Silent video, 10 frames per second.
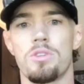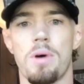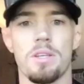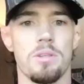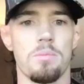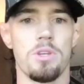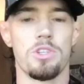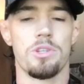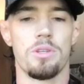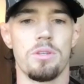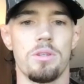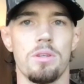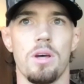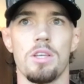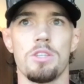are by submission.
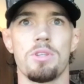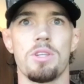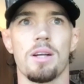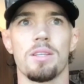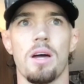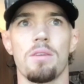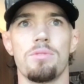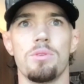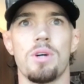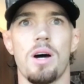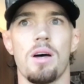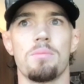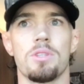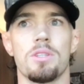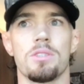He's been knocked out a few
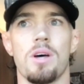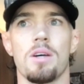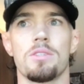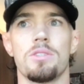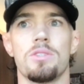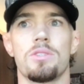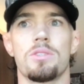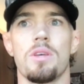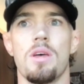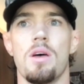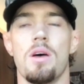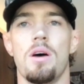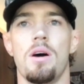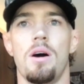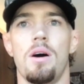times in his losses.
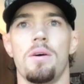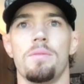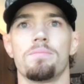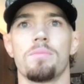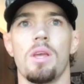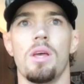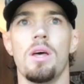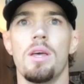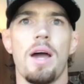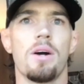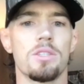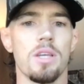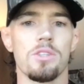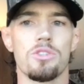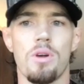Yeah, looks
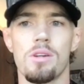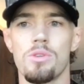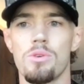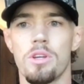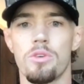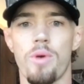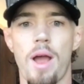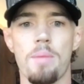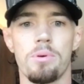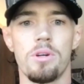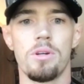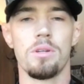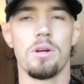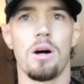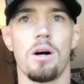like a strong dude, good
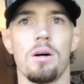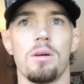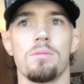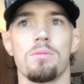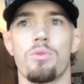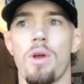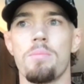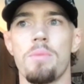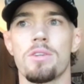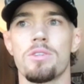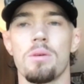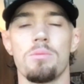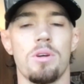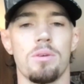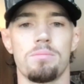grappler. Great
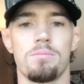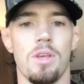matchup,